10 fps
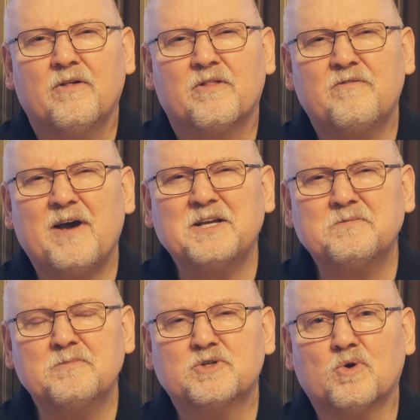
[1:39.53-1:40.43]
The
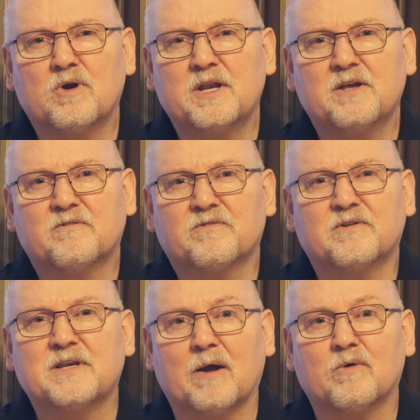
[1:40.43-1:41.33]
vast majority of
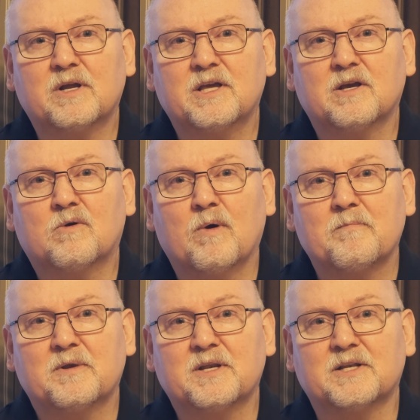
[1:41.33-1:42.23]
networking
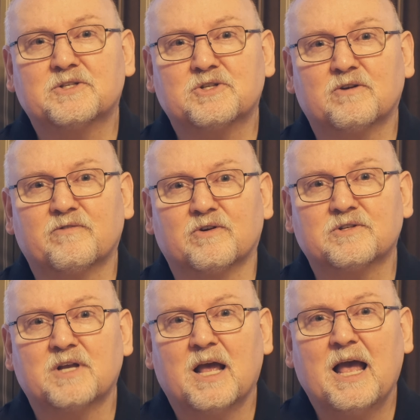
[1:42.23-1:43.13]
equipment and servers